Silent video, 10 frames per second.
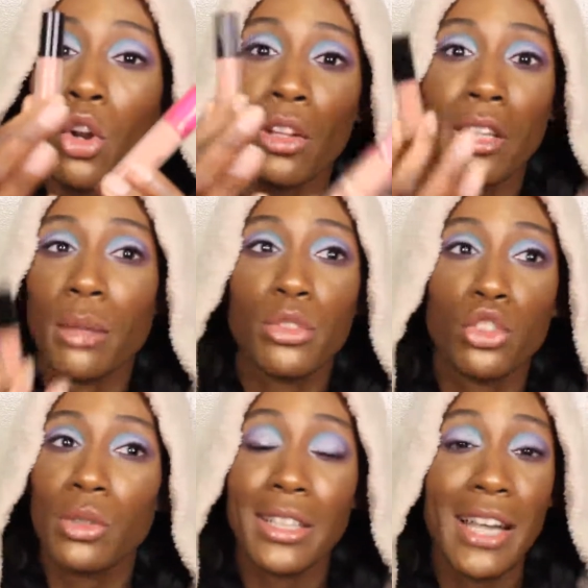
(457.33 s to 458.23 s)
on the
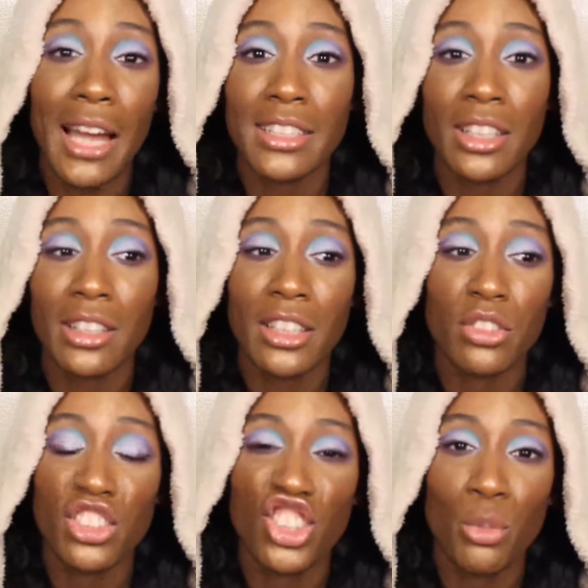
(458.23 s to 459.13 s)
lips you could not tell the
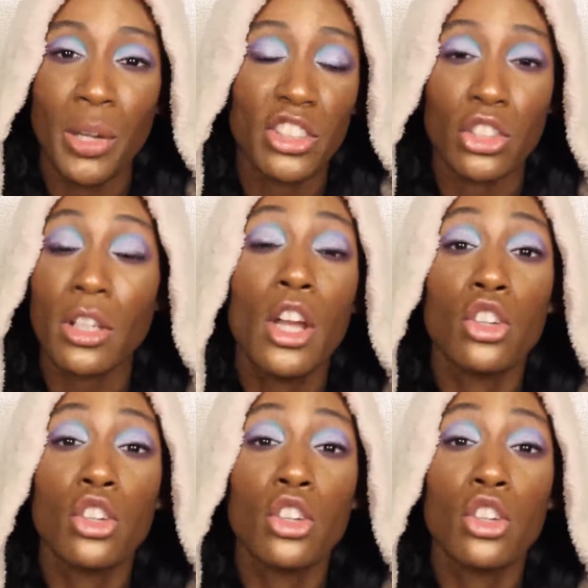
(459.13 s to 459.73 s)
difference in the picture.